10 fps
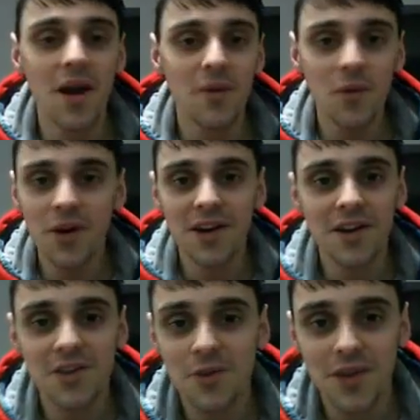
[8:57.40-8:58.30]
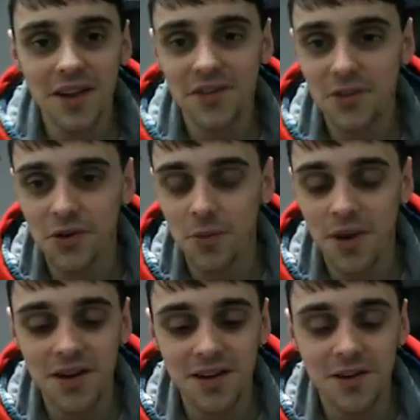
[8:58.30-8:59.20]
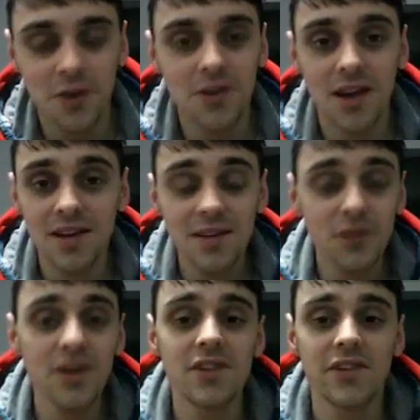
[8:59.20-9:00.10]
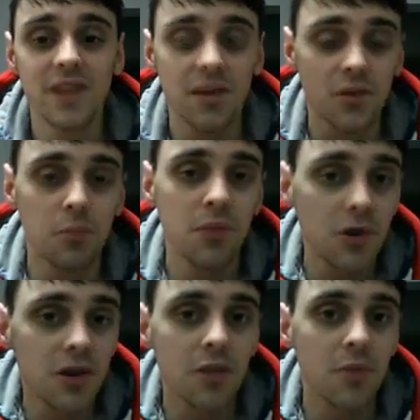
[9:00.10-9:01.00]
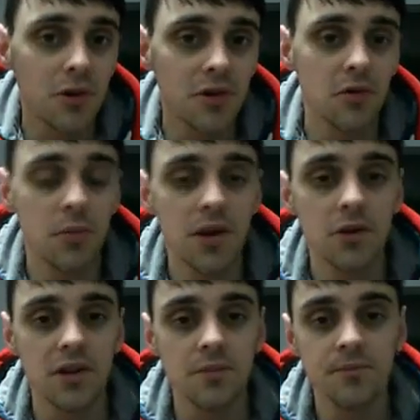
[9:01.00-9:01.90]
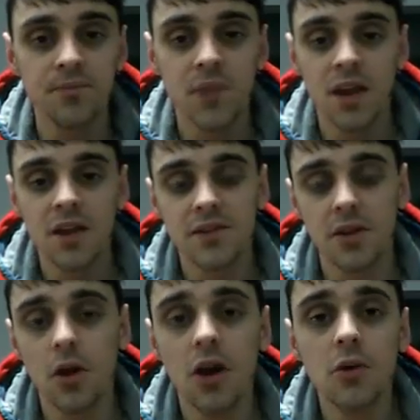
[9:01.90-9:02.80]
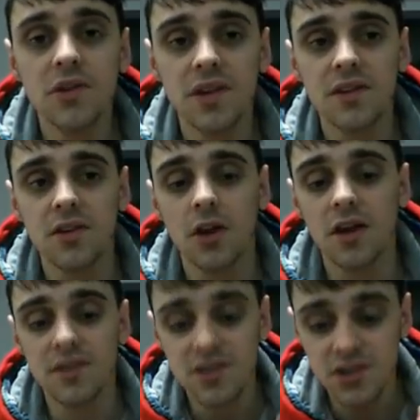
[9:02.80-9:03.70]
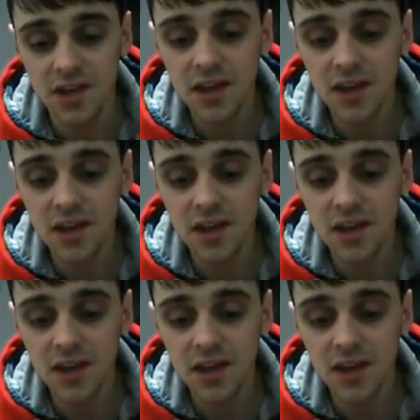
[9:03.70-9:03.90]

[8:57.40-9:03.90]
What can I do with that sort of money, And this thing just keeps on building and building and building. So I always say to you guys, get